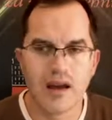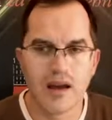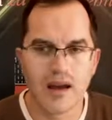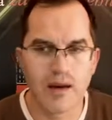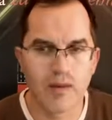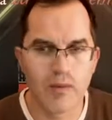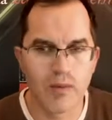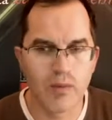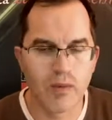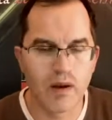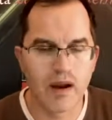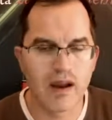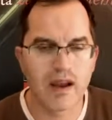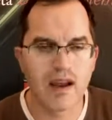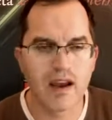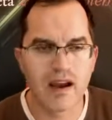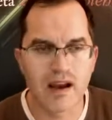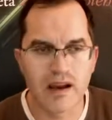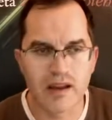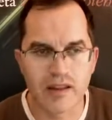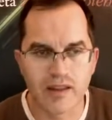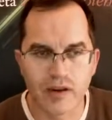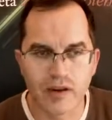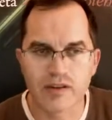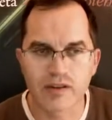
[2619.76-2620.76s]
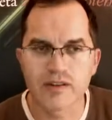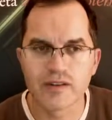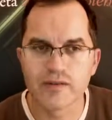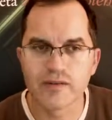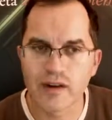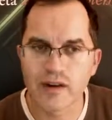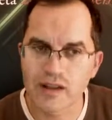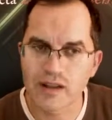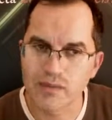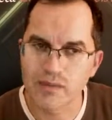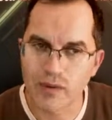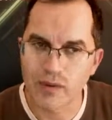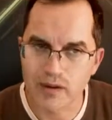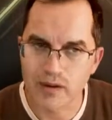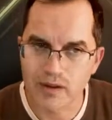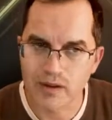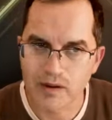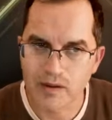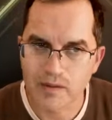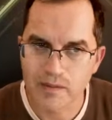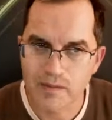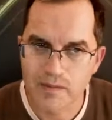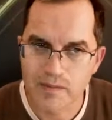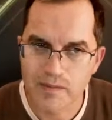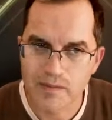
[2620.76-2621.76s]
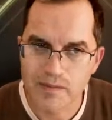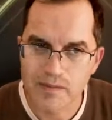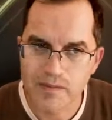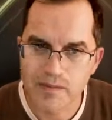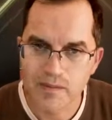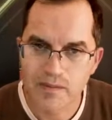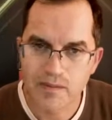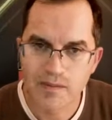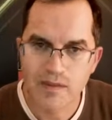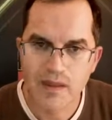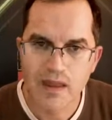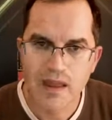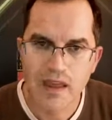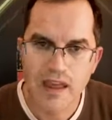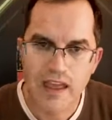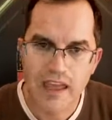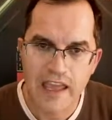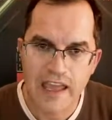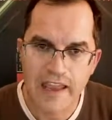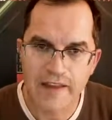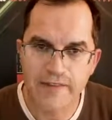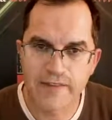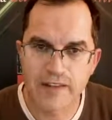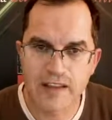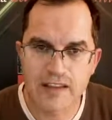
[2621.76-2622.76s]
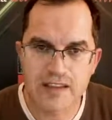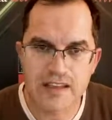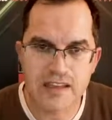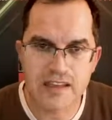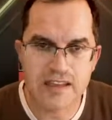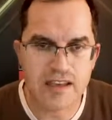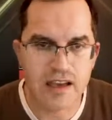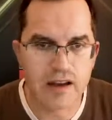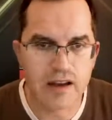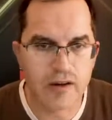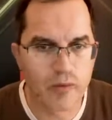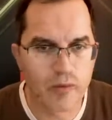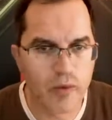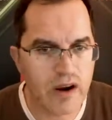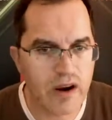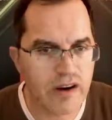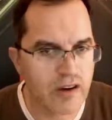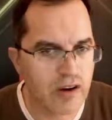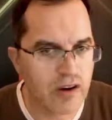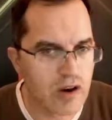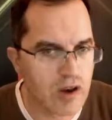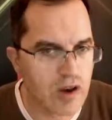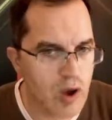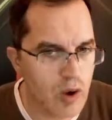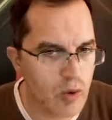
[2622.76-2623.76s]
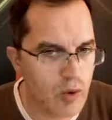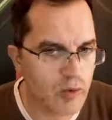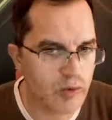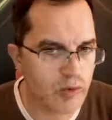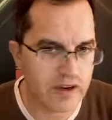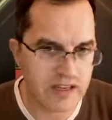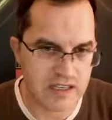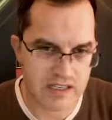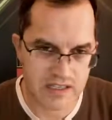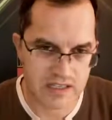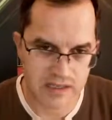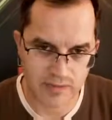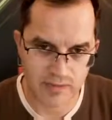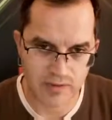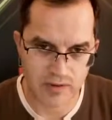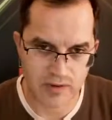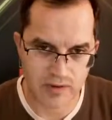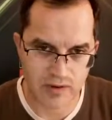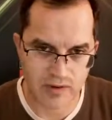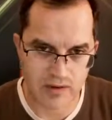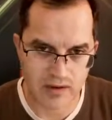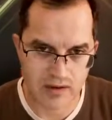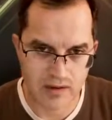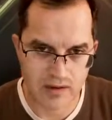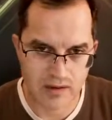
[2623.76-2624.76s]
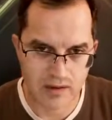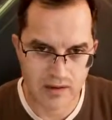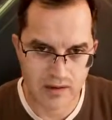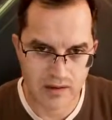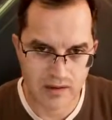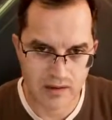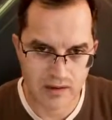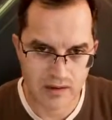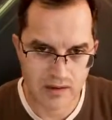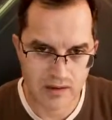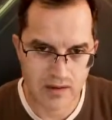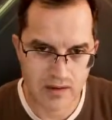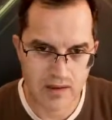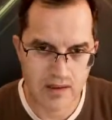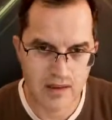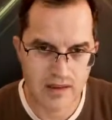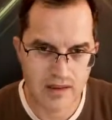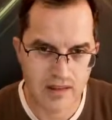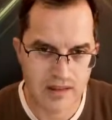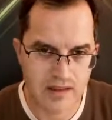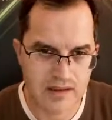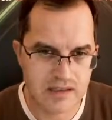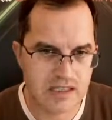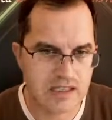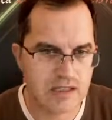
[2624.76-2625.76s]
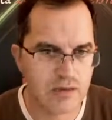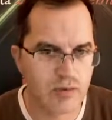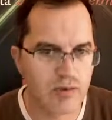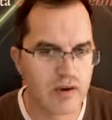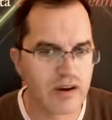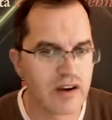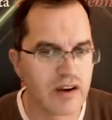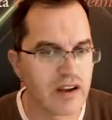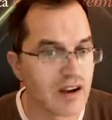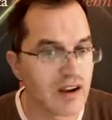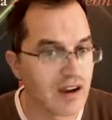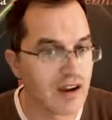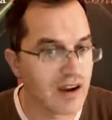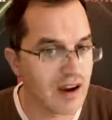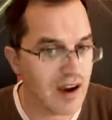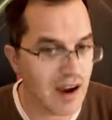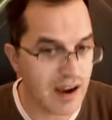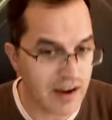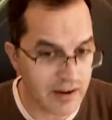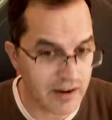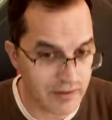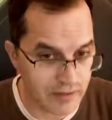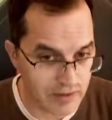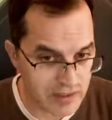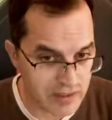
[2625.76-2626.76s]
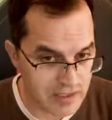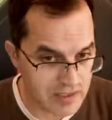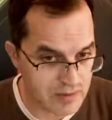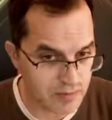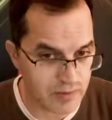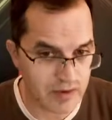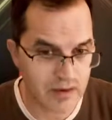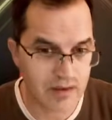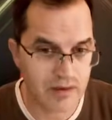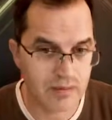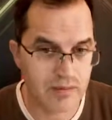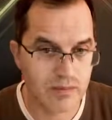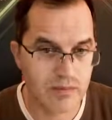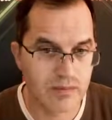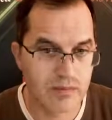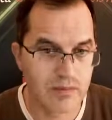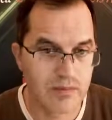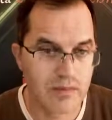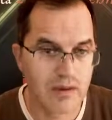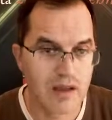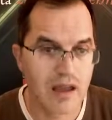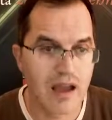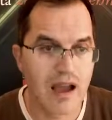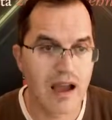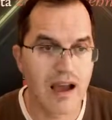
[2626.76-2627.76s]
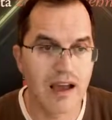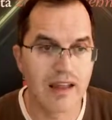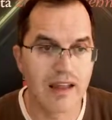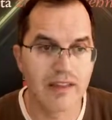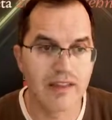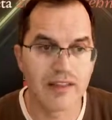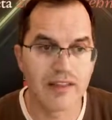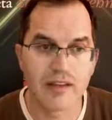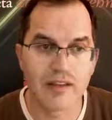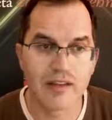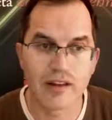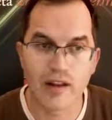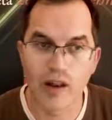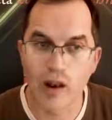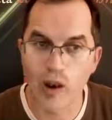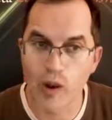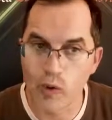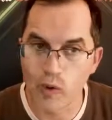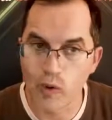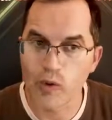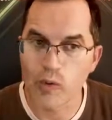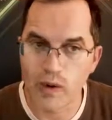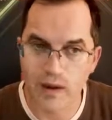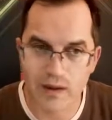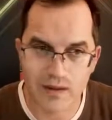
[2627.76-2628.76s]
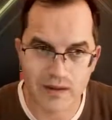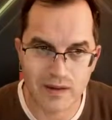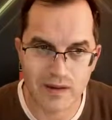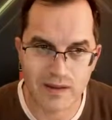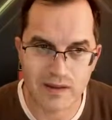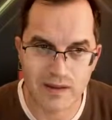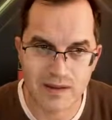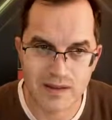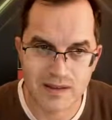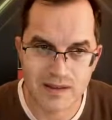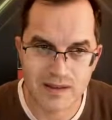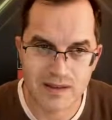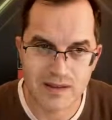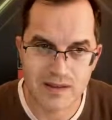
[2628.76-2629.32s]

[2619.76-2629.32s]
by a notified body. If this is a very low risk product, this is very high risk product and low quantities.